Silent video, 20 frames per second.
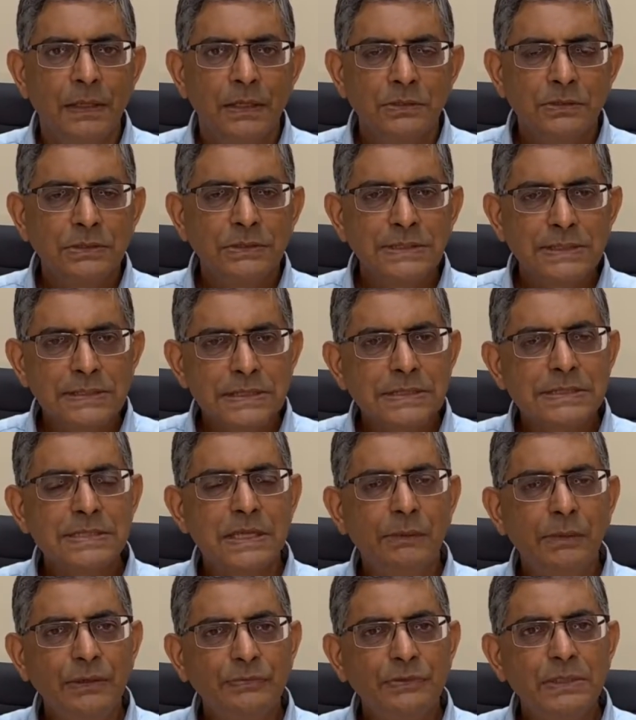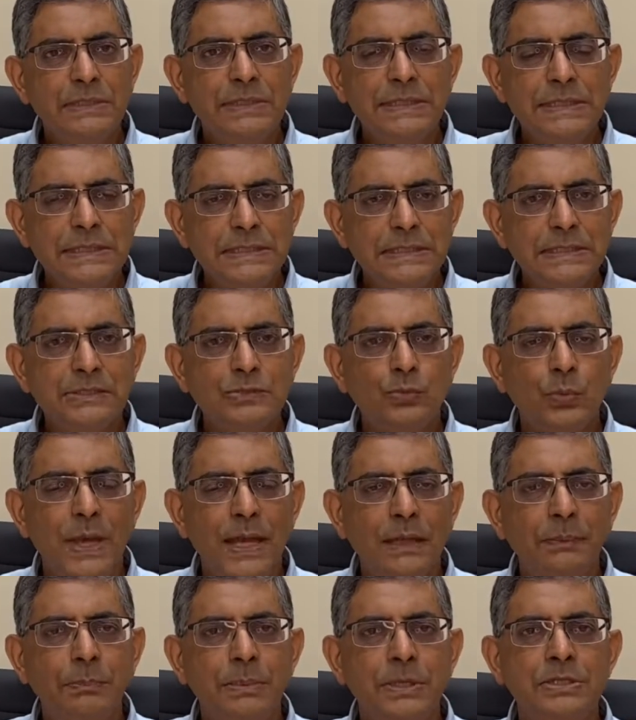So these are some of the reasons
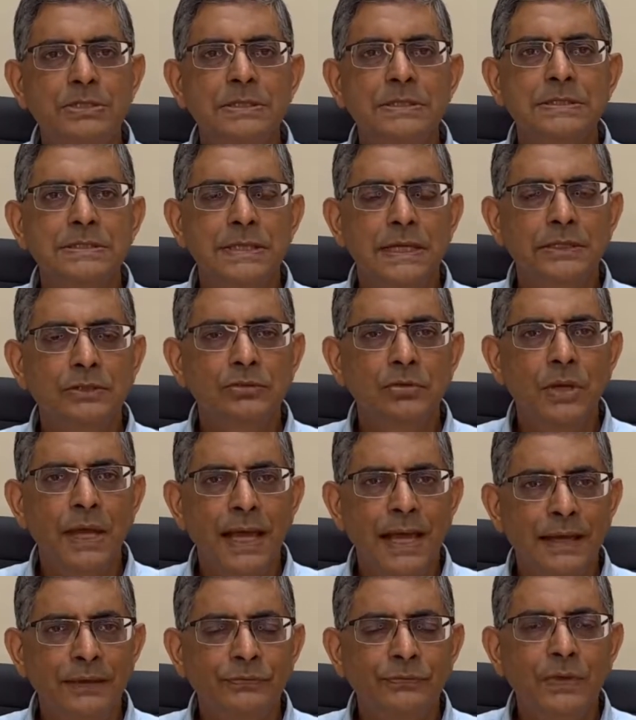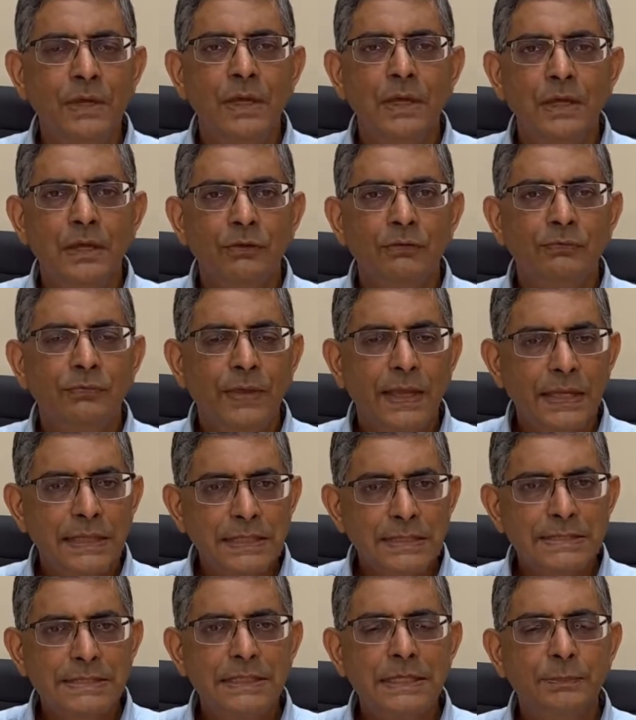why patients tend to have
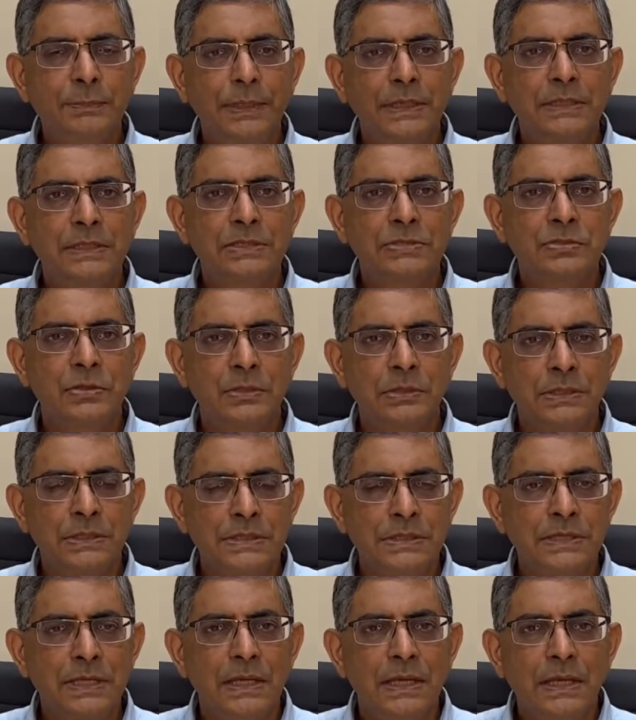various sleeping disorders.